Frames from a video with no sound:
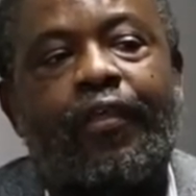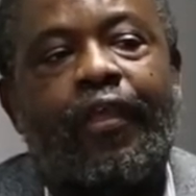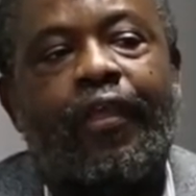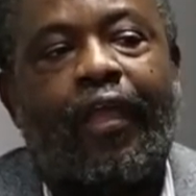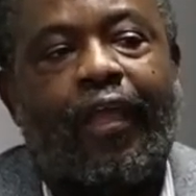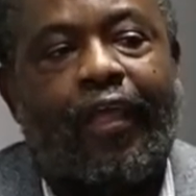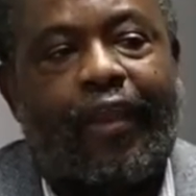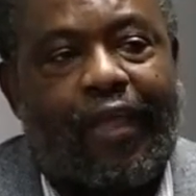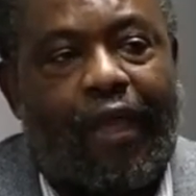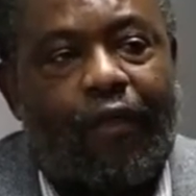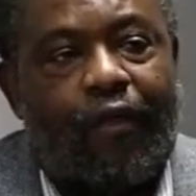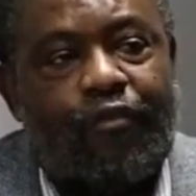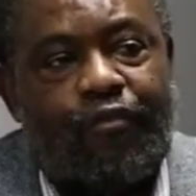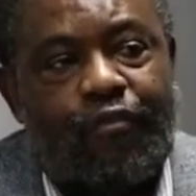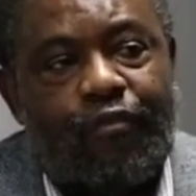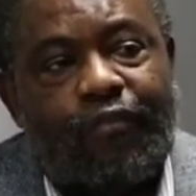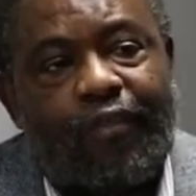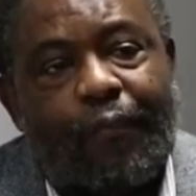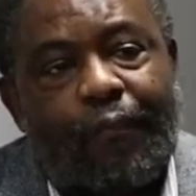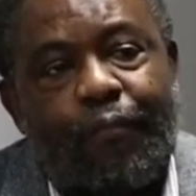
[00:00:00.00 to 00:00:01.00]
And how do you
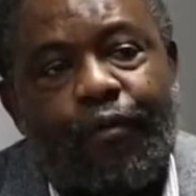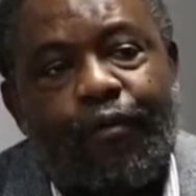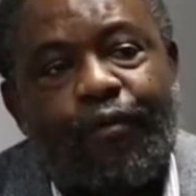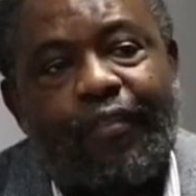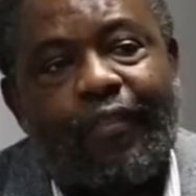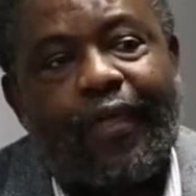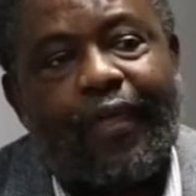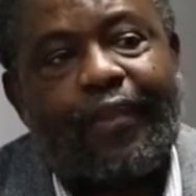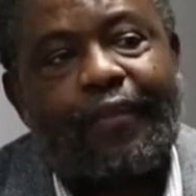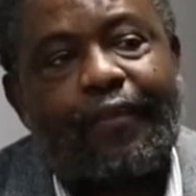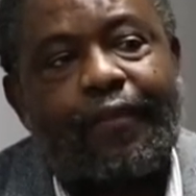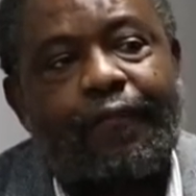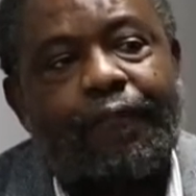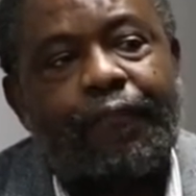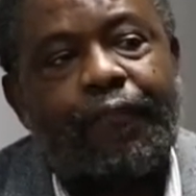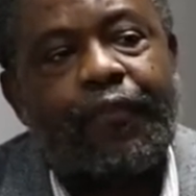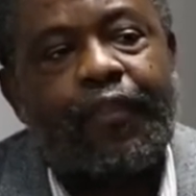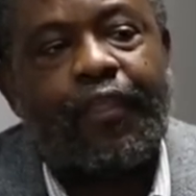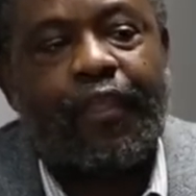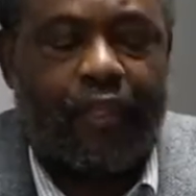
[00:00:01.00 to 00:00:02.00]
support that?
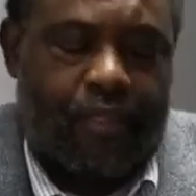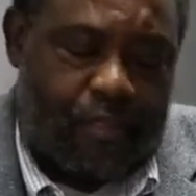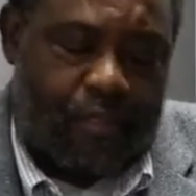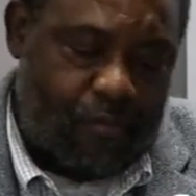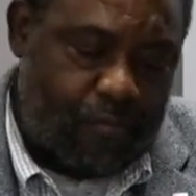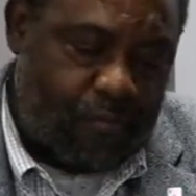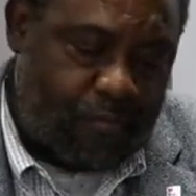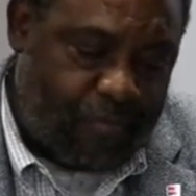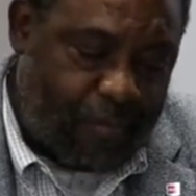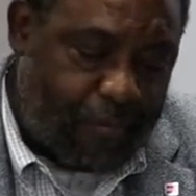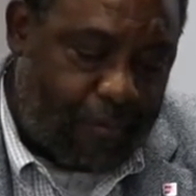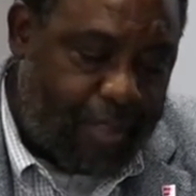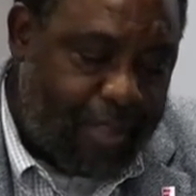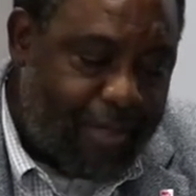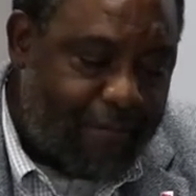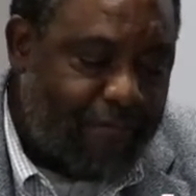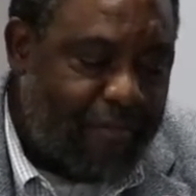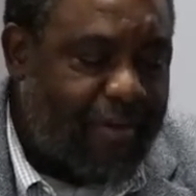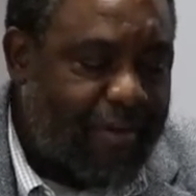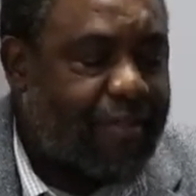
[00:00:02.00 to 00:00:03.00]
You
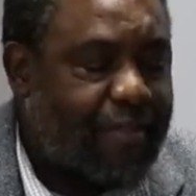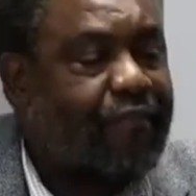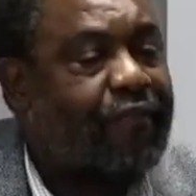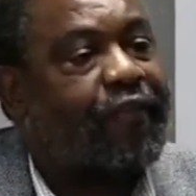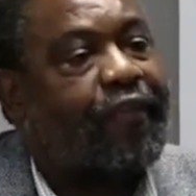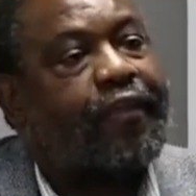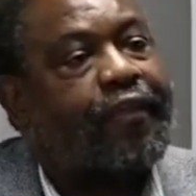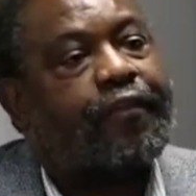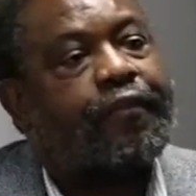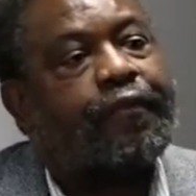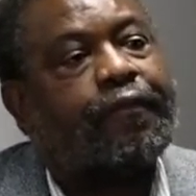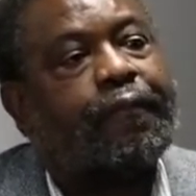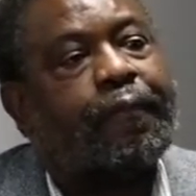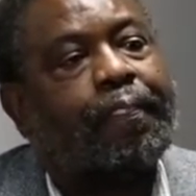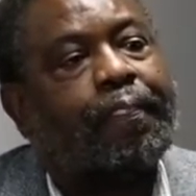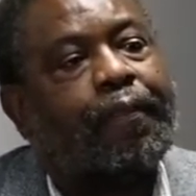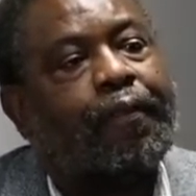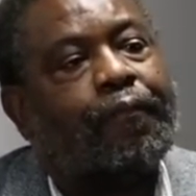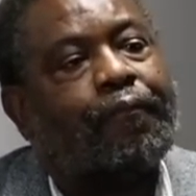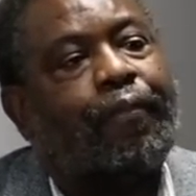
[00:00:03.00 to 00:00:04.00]
evidence it
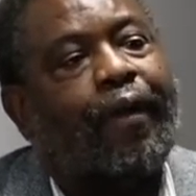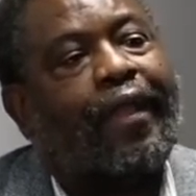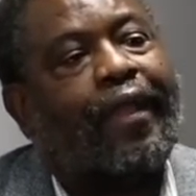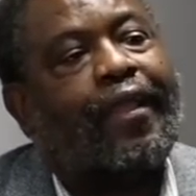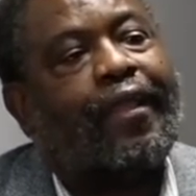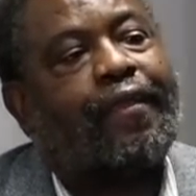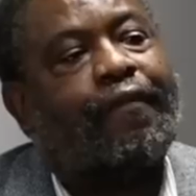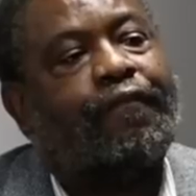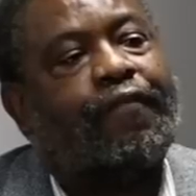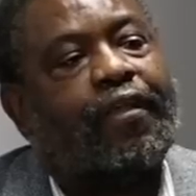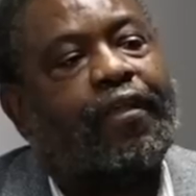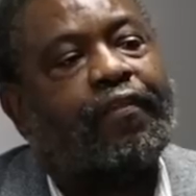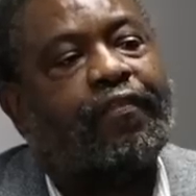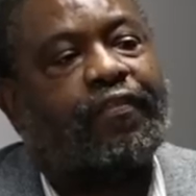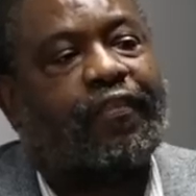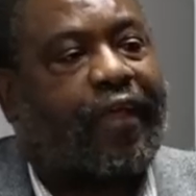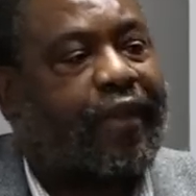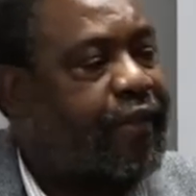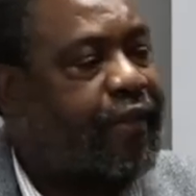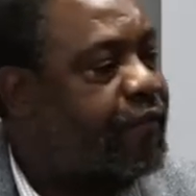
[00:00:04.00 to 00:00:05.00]
by having
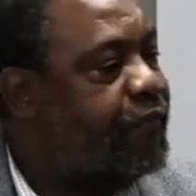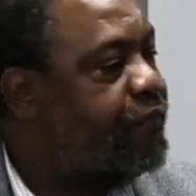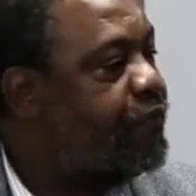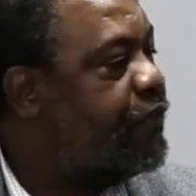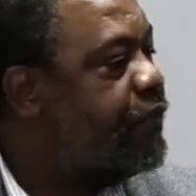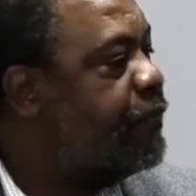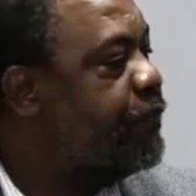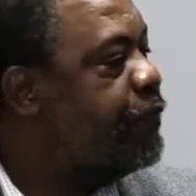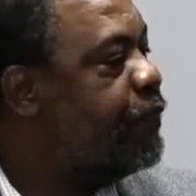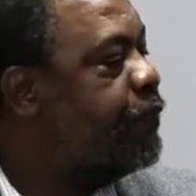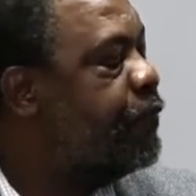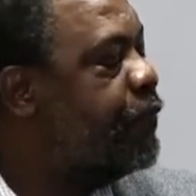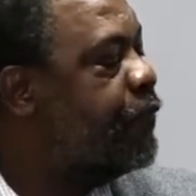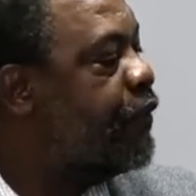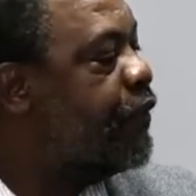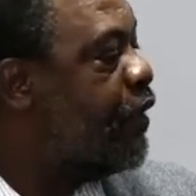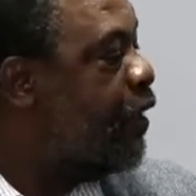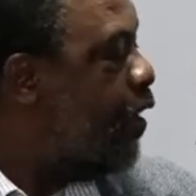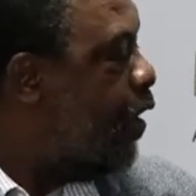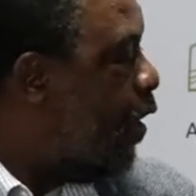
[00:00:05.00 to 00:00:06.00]
standards.
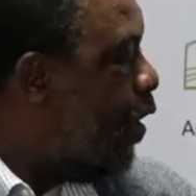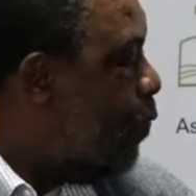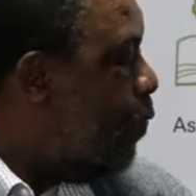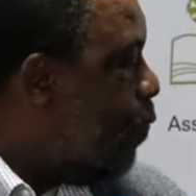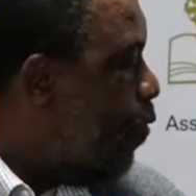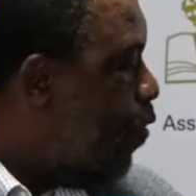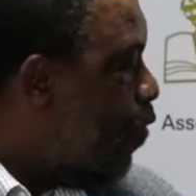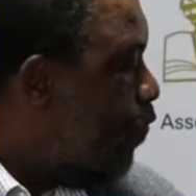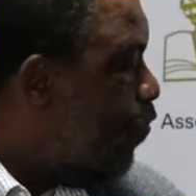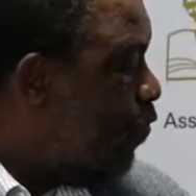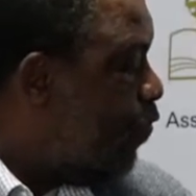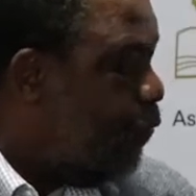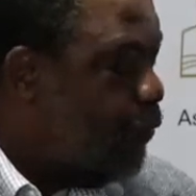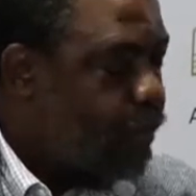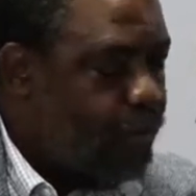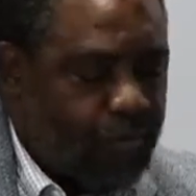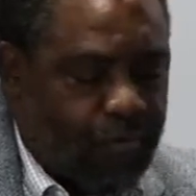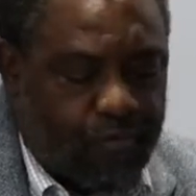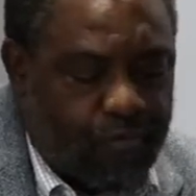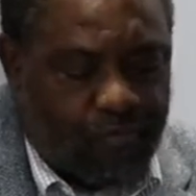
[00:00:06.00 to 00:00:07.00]
Prof.
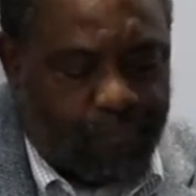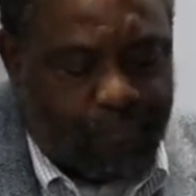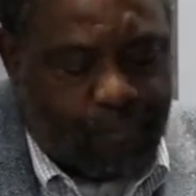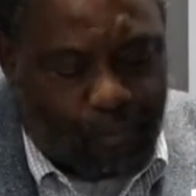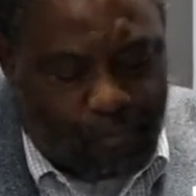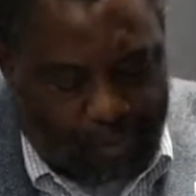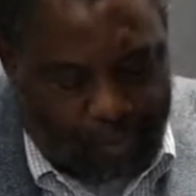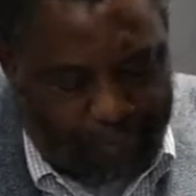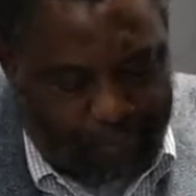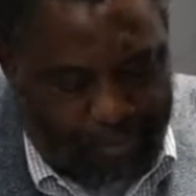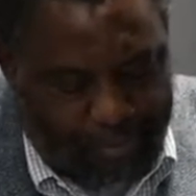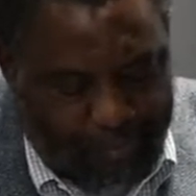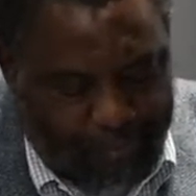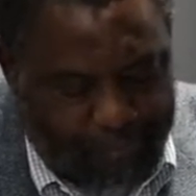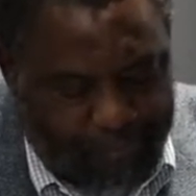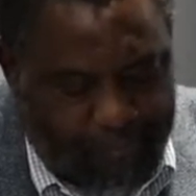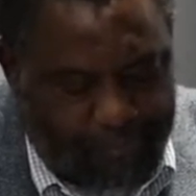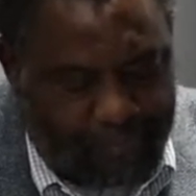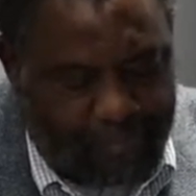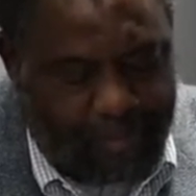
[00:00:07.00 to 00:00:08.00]
Smolt spoke
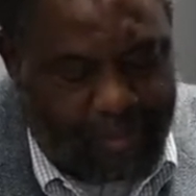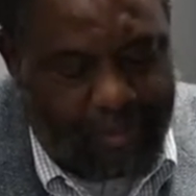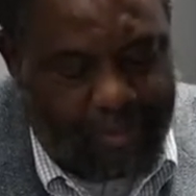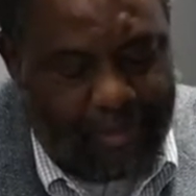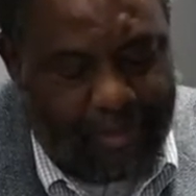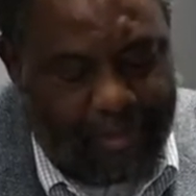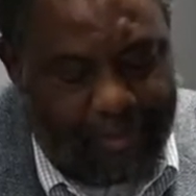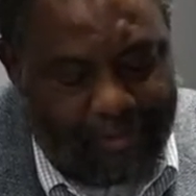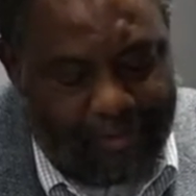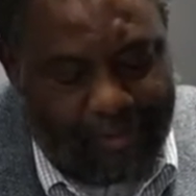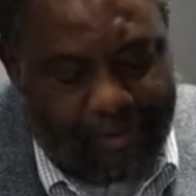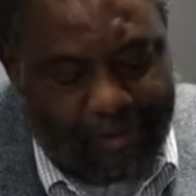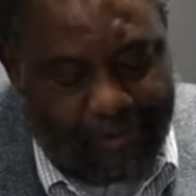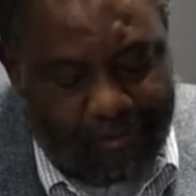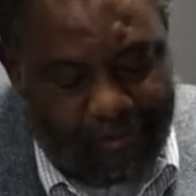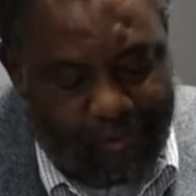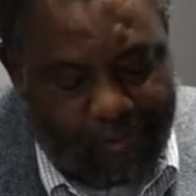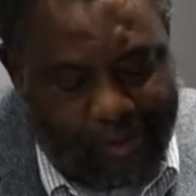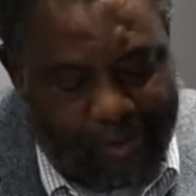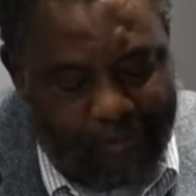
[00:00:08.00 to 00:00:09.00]
about the
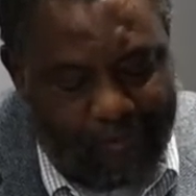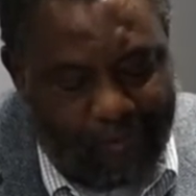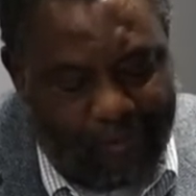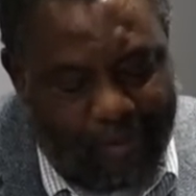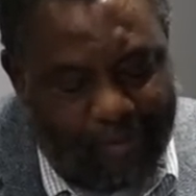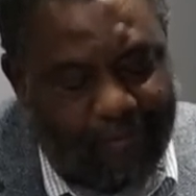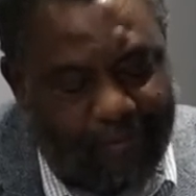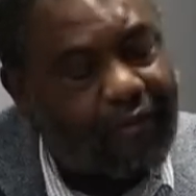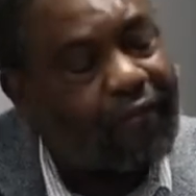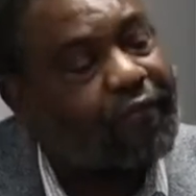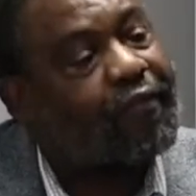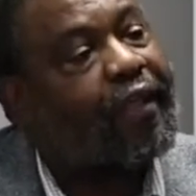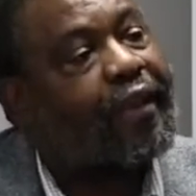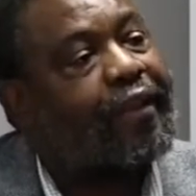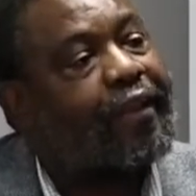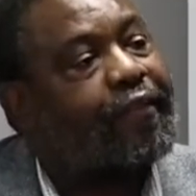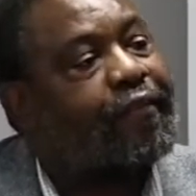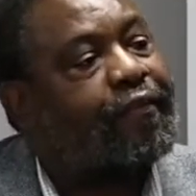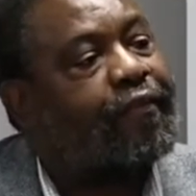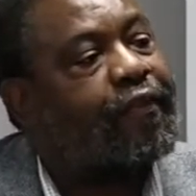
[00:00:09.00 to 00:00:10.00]
international education
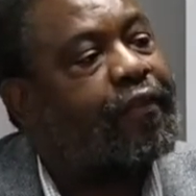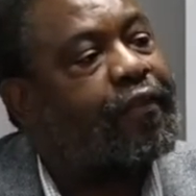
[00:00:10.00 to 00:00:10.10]
standards.